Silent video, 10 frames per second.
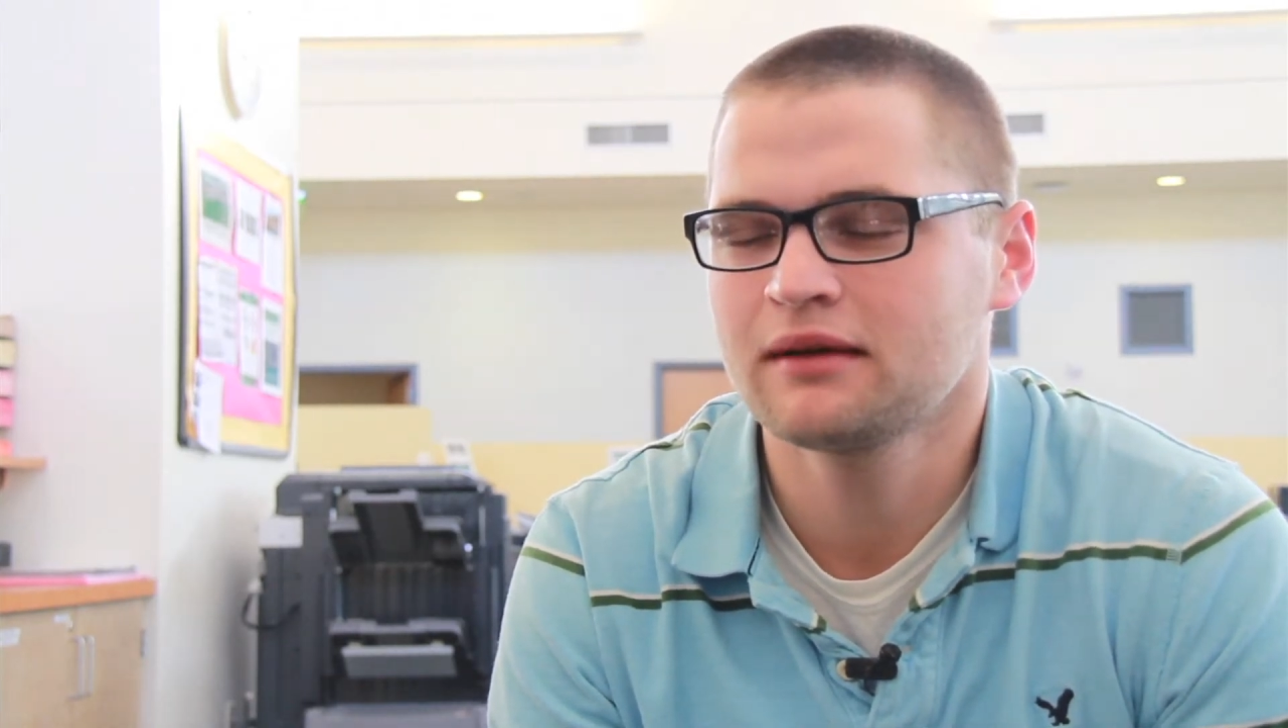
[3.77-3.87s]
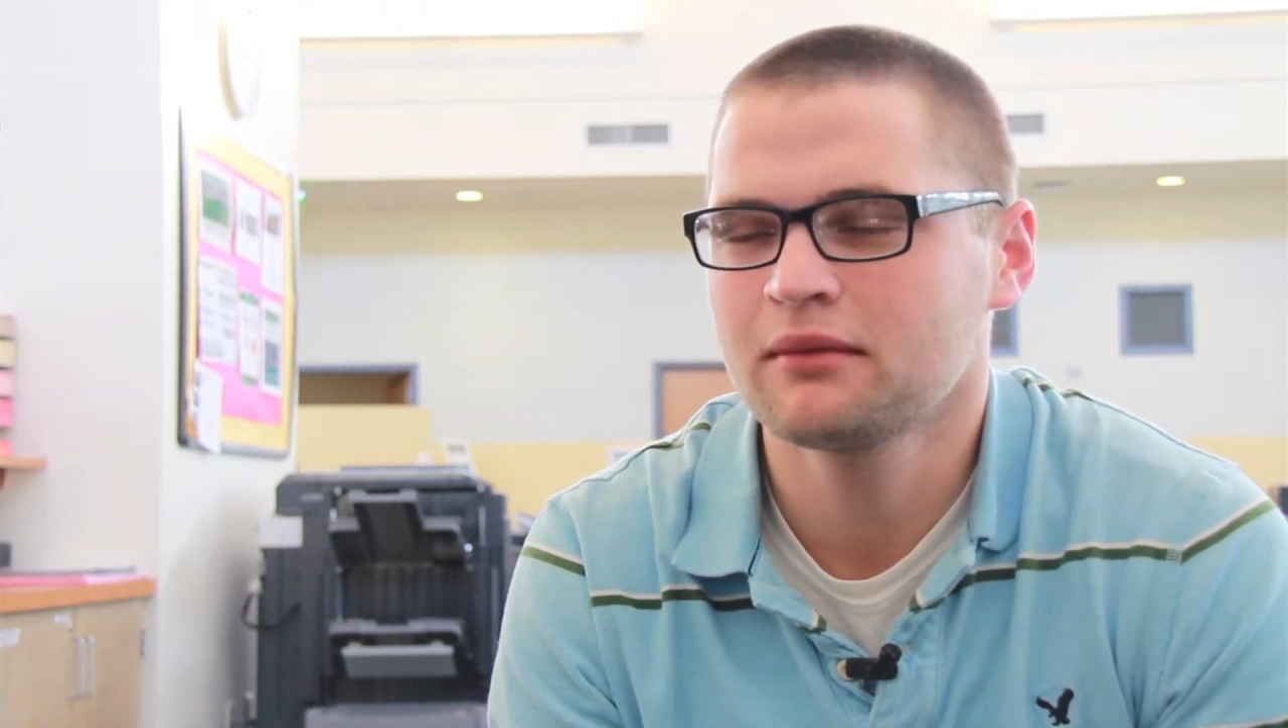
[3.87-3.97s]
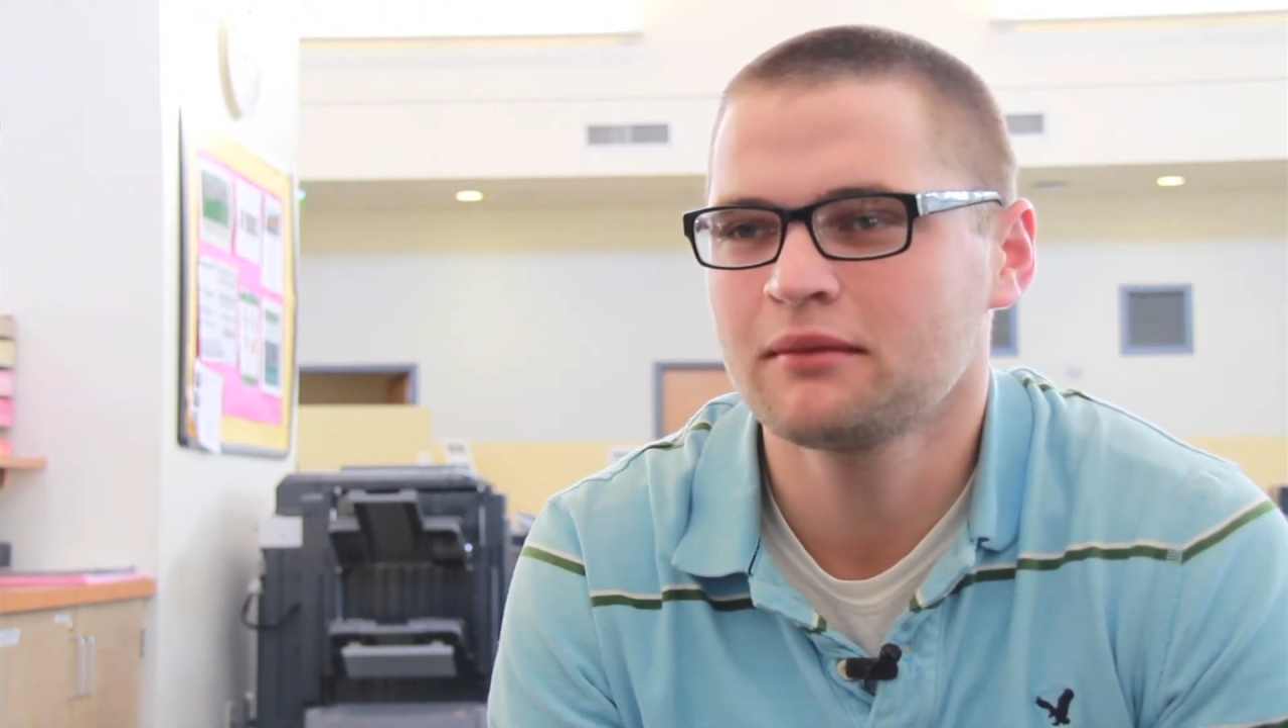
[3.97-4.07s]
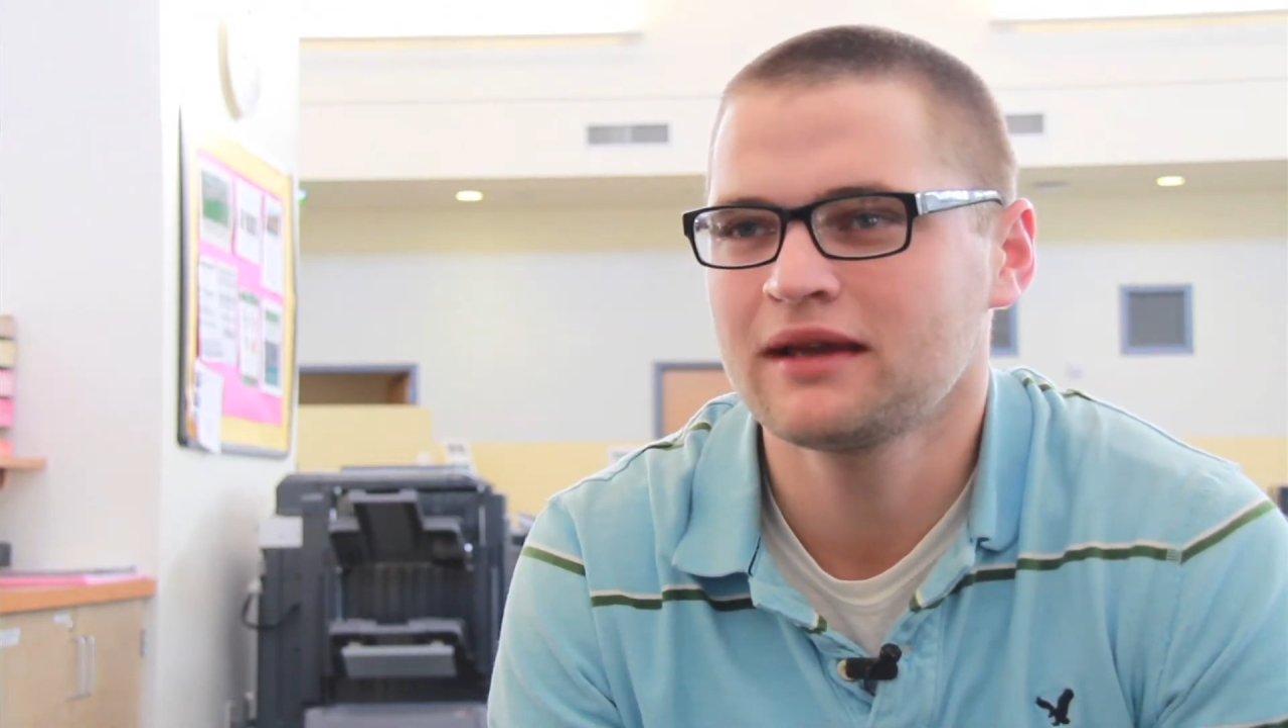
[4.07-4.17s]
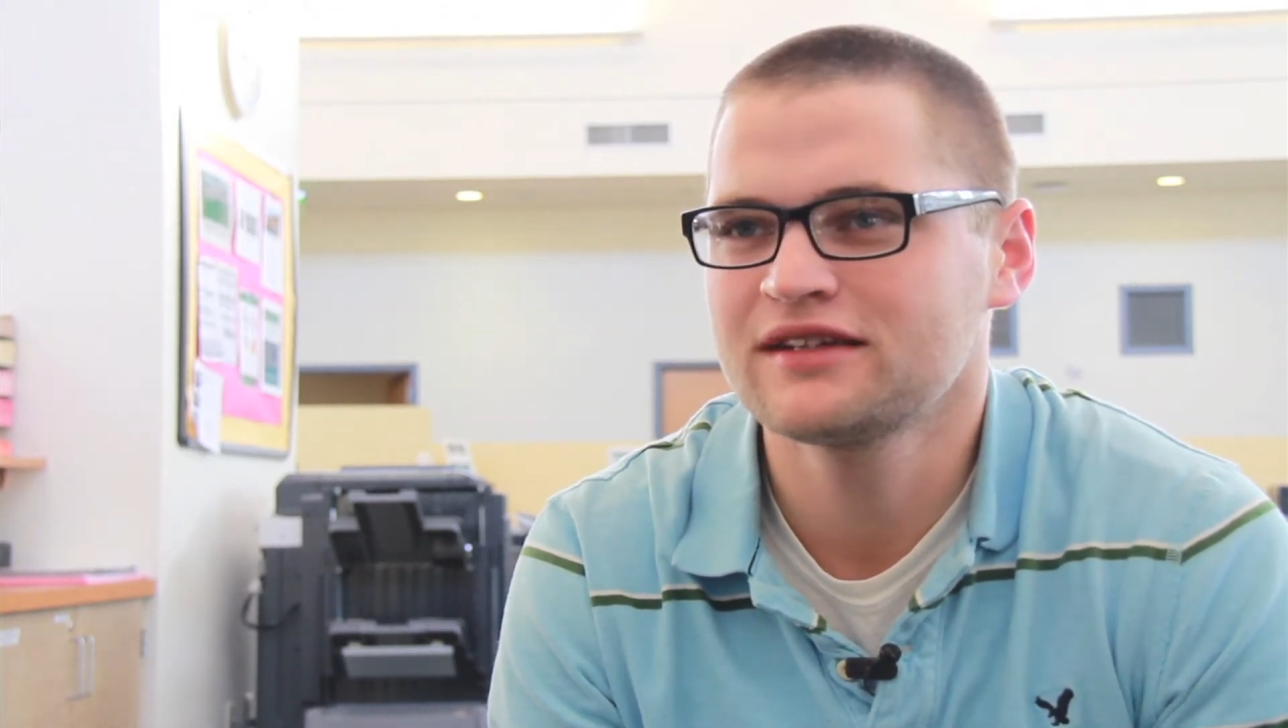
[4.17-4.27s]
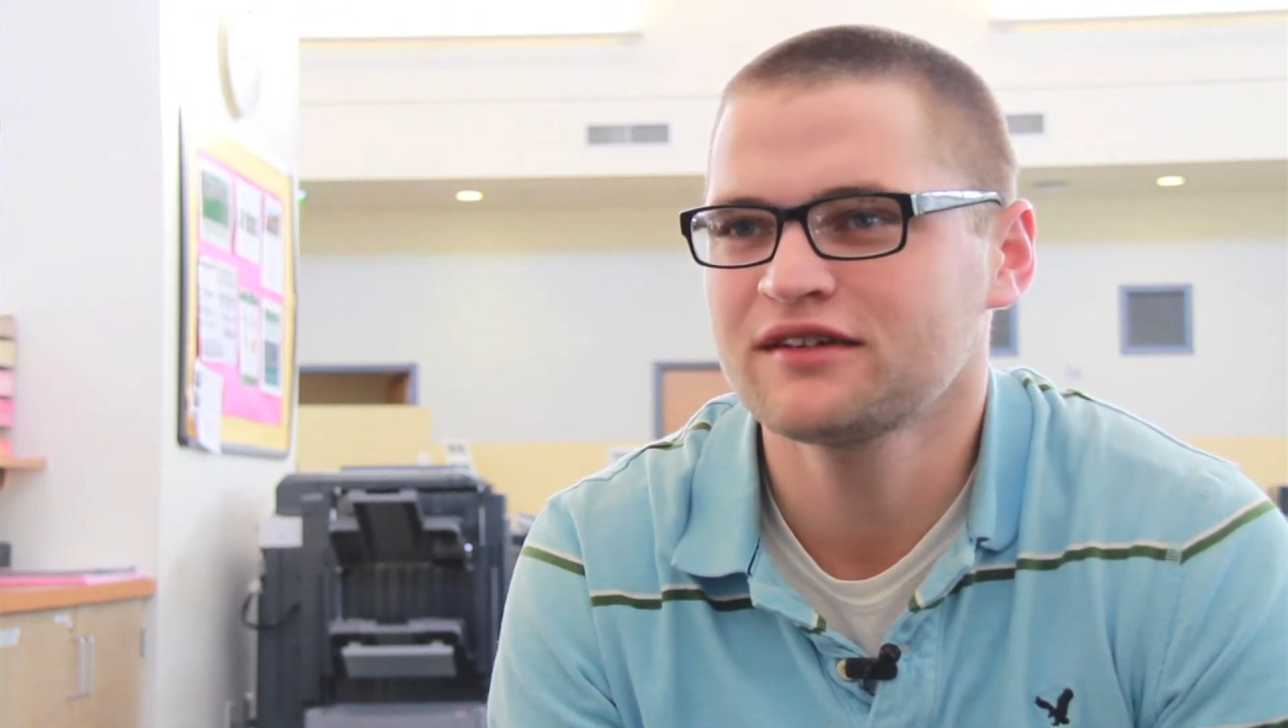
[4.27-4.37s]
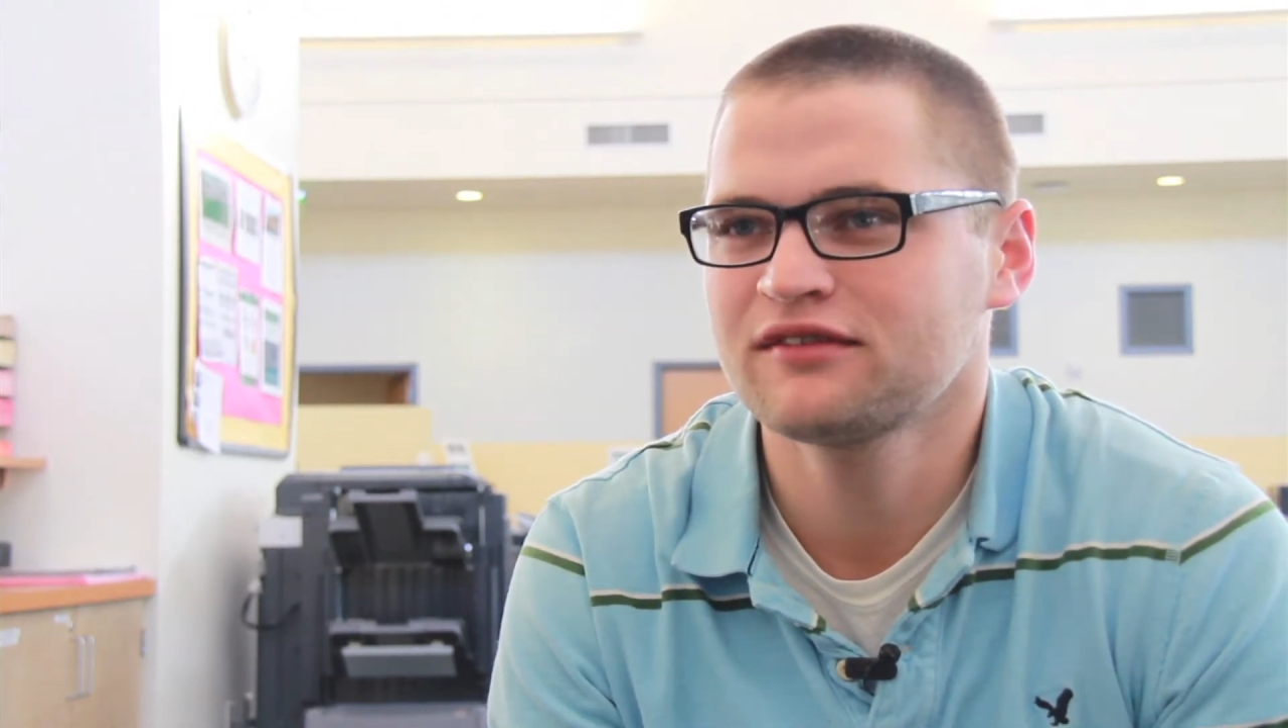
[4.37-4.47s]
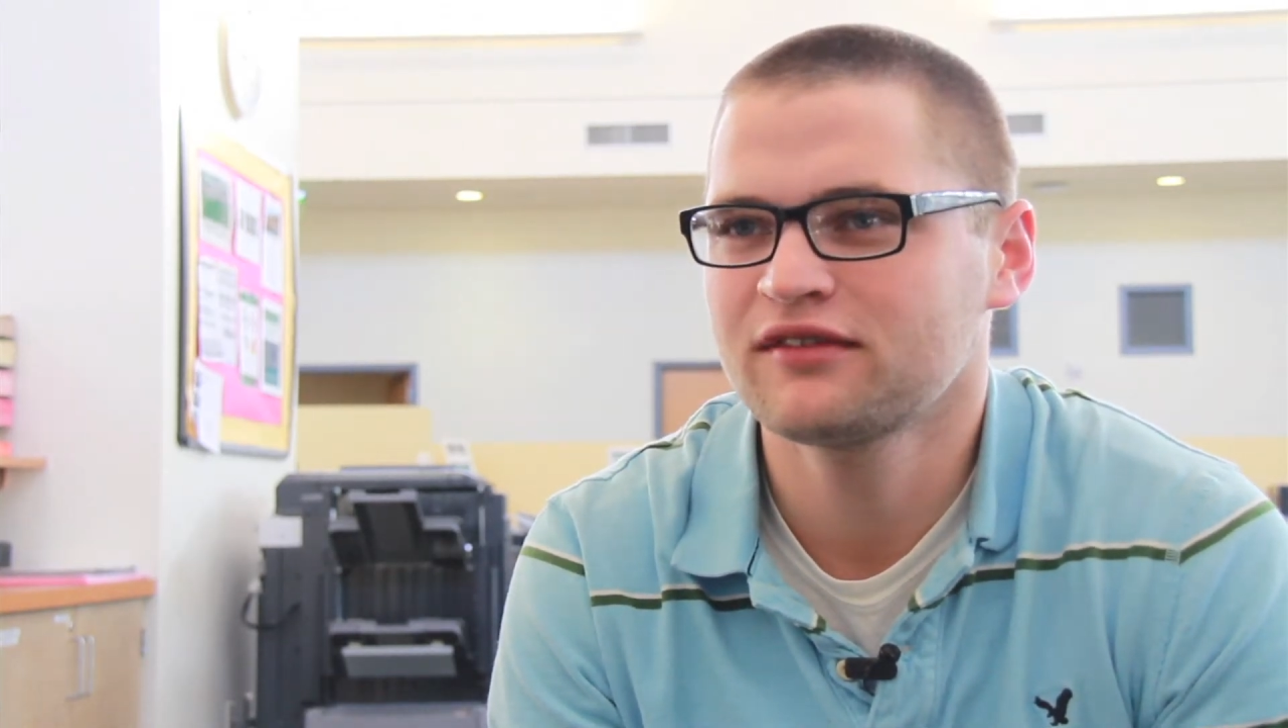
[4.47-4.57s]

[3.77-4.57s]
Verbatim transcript: double major